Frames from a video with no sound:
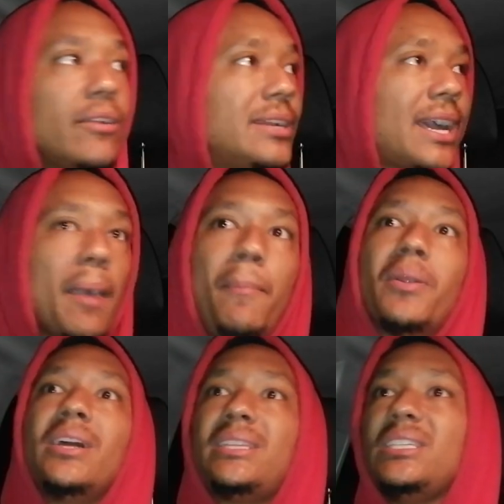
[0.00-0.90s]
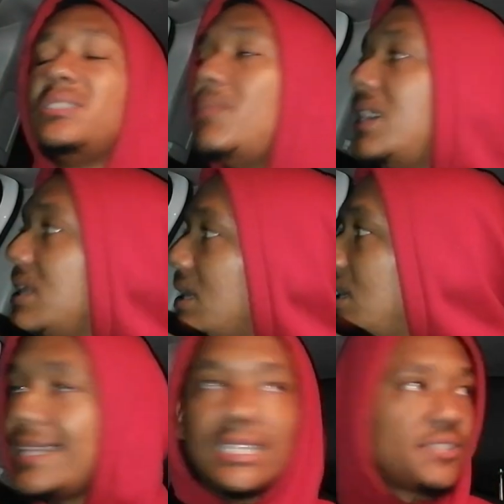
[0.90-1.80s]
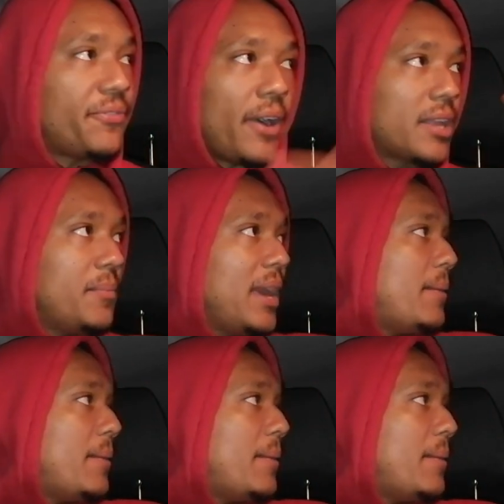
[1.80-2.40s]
sounded like a British man. That just fucked